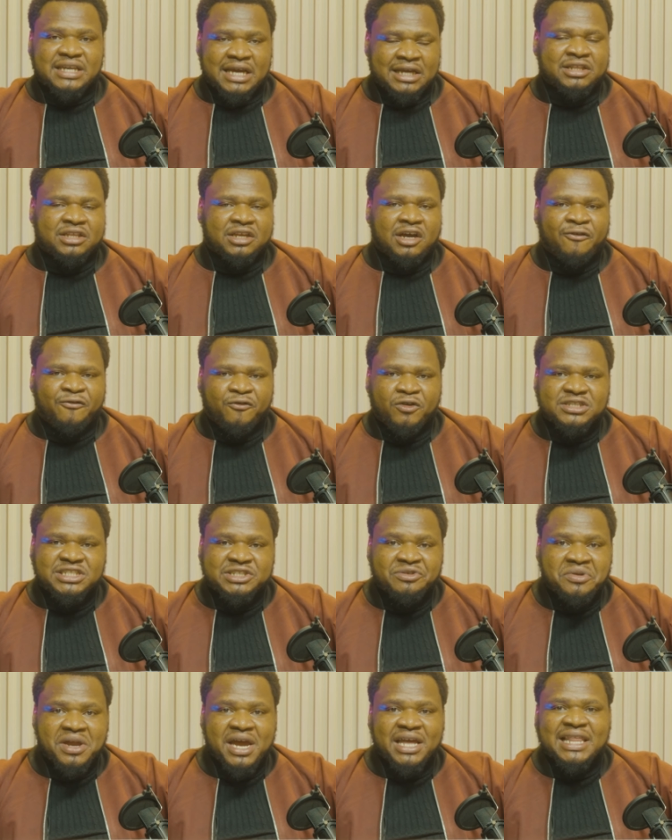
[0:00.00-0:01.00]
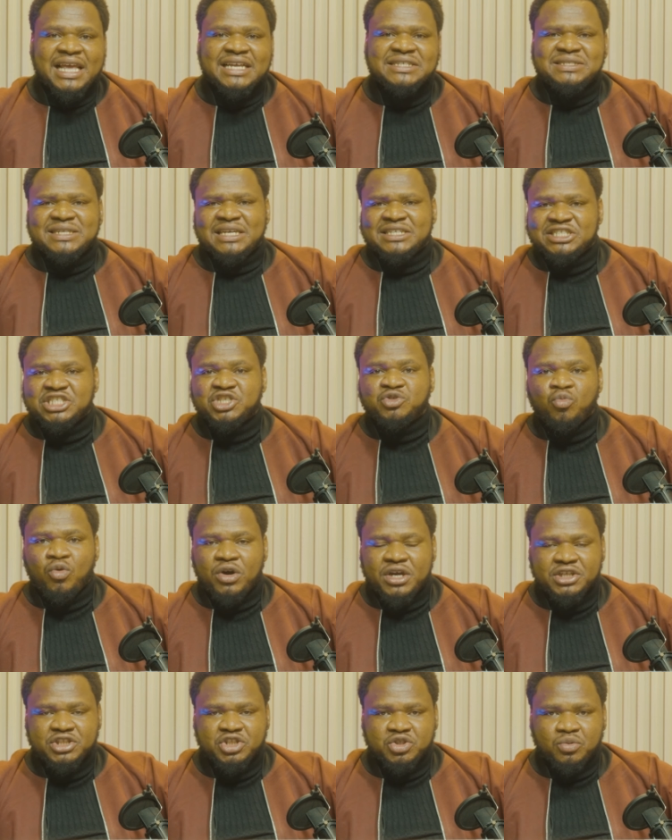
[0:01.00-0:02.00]
And of course she realizes that she's
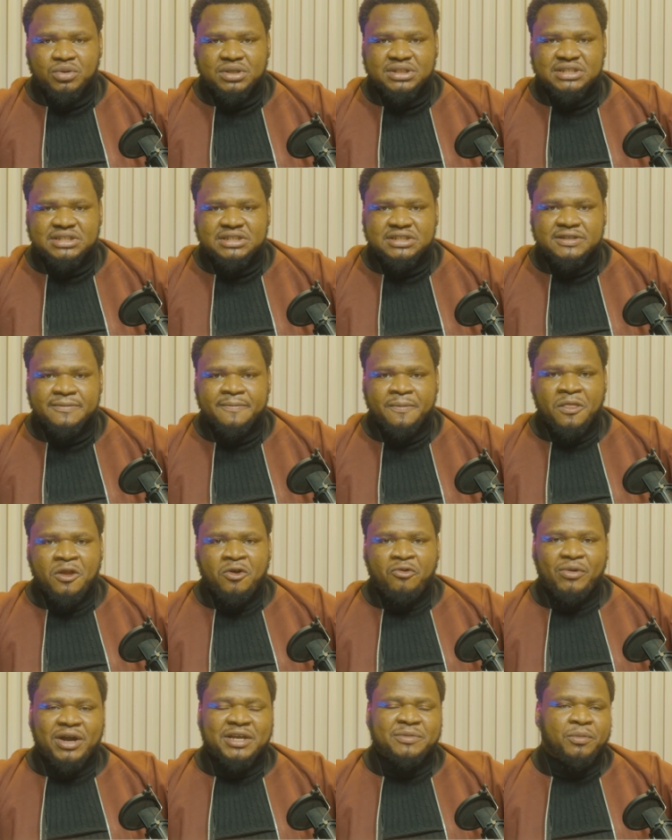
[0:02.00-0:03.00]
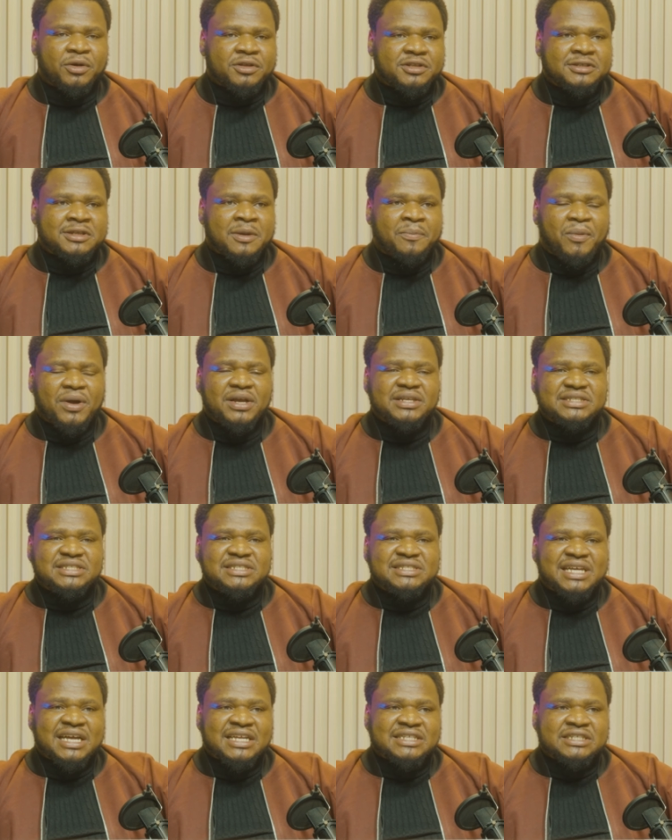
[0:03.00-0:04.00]
working towards it, right? But the point is
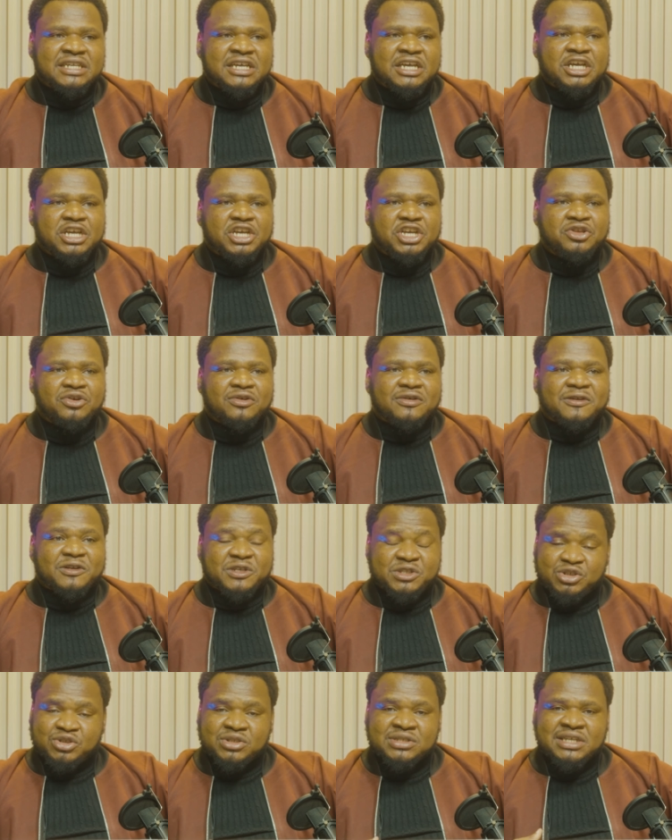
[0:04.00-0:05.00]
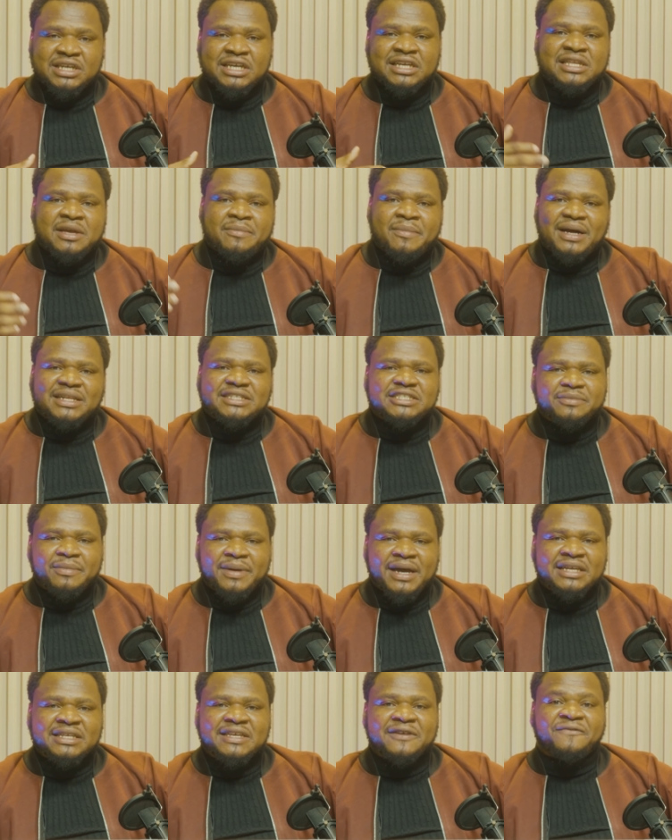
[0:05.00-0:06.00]
that in the man's
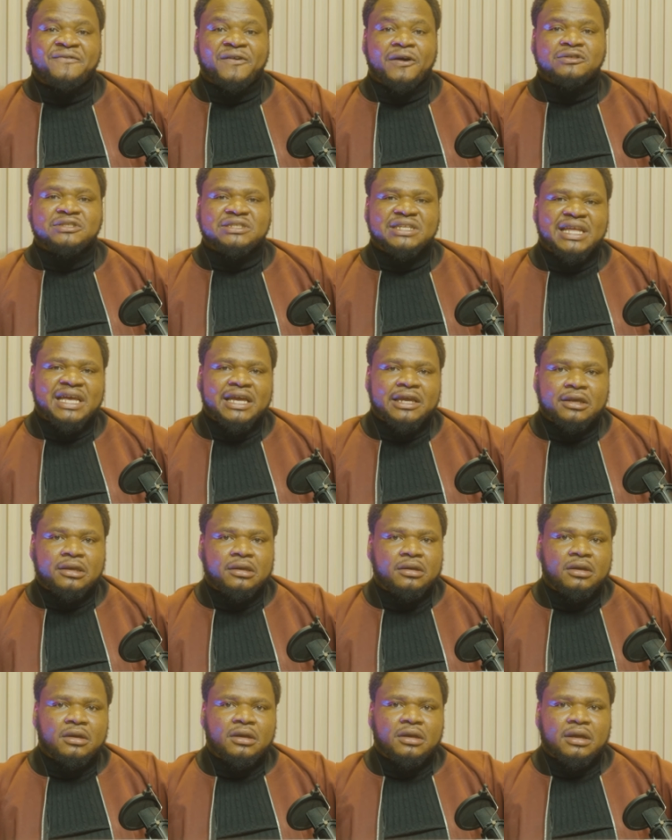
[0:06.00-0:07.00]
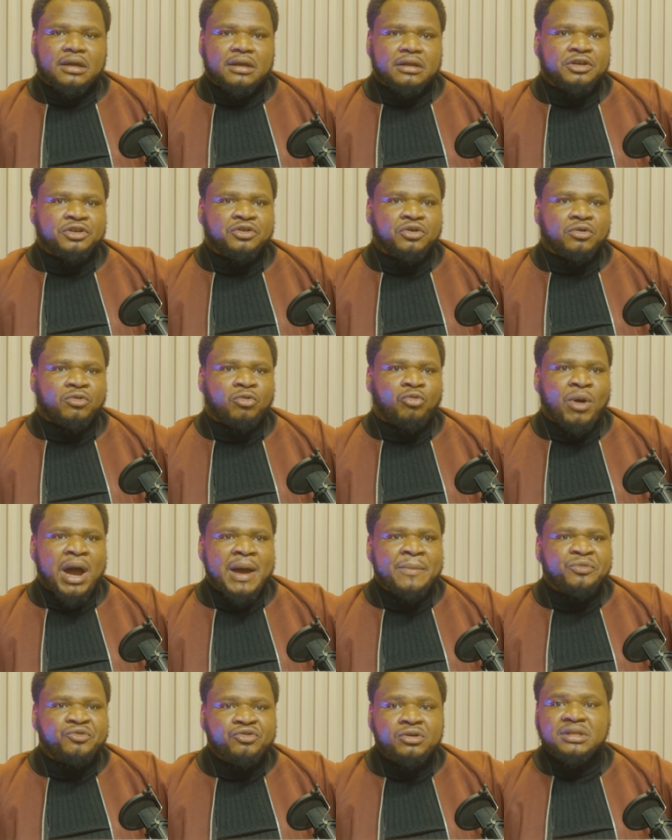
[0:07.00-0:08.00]
mind, he felt like why
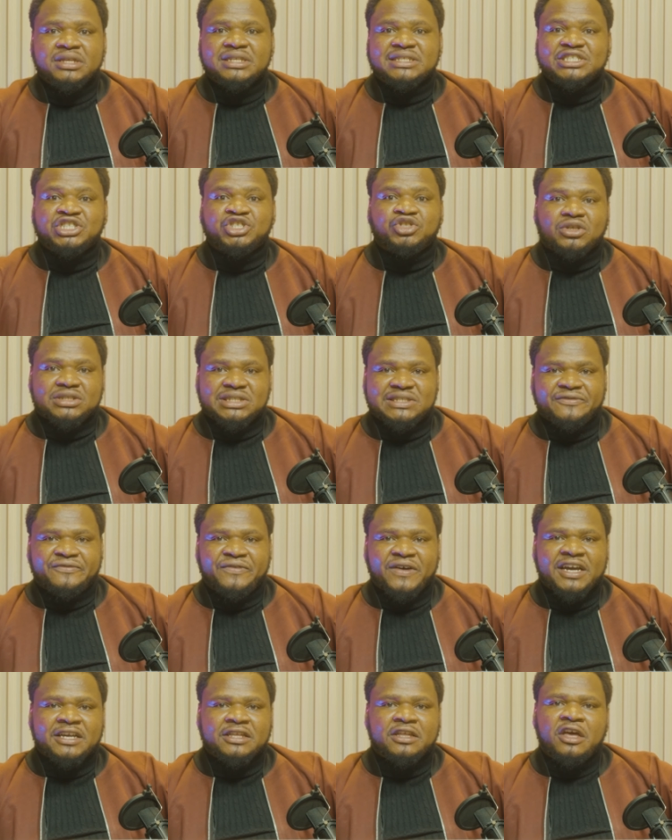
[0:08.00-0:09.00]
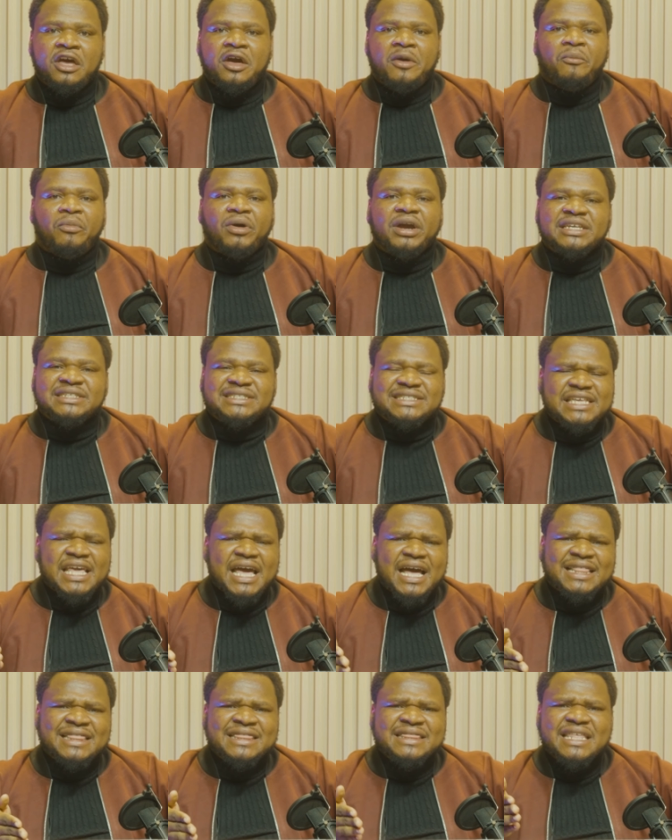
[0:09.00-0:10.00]
I'm doing this is justified, but it still
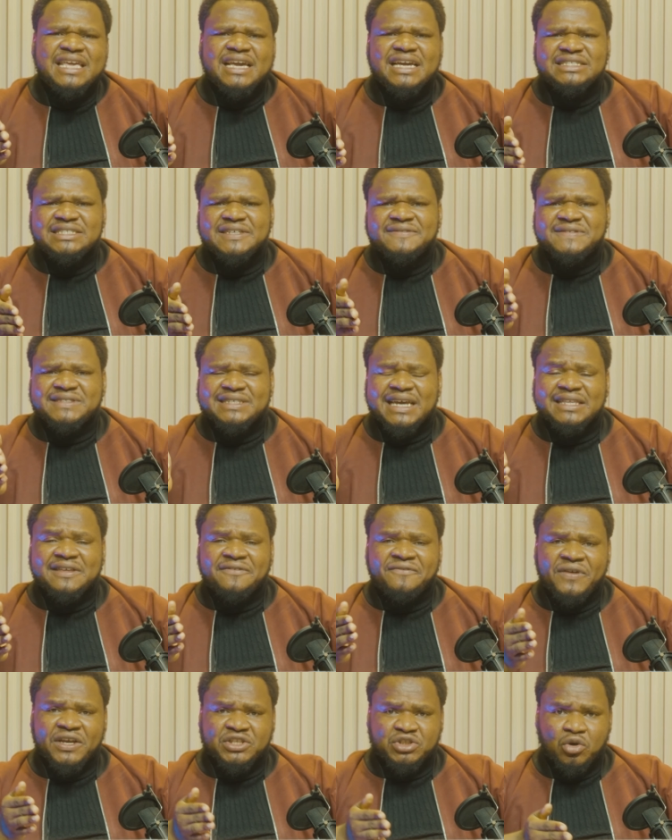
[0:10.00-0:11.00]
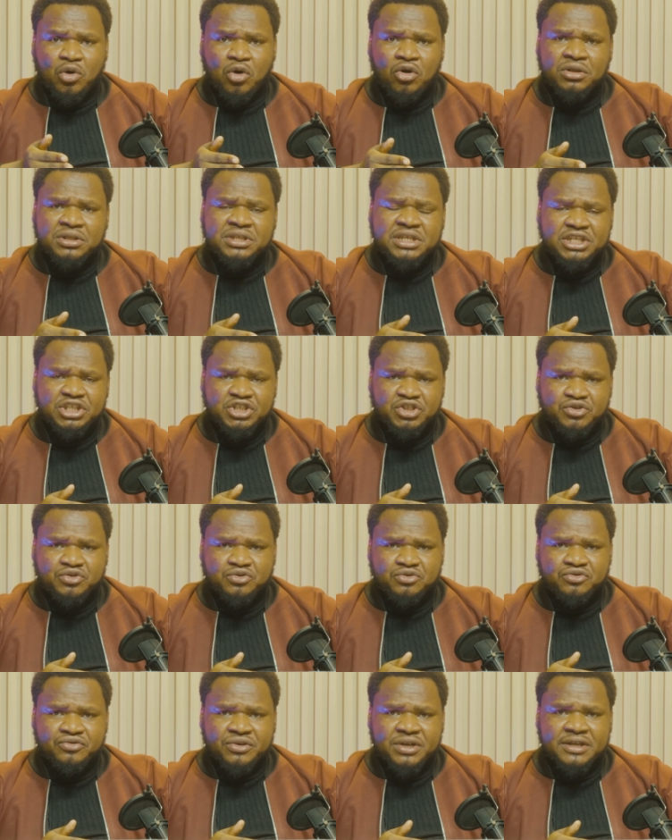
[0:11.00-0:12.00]
had negative side effects on his
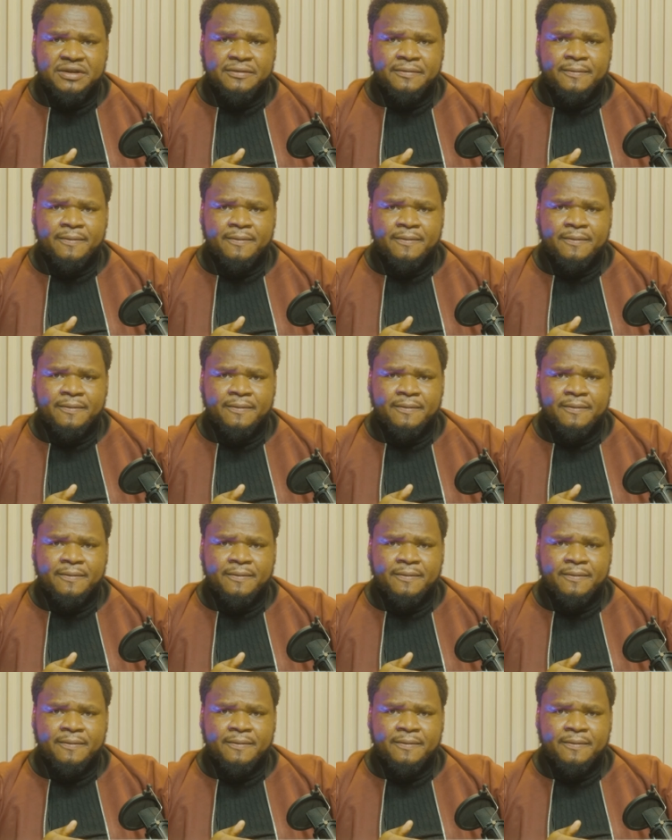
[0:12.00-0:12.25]
children.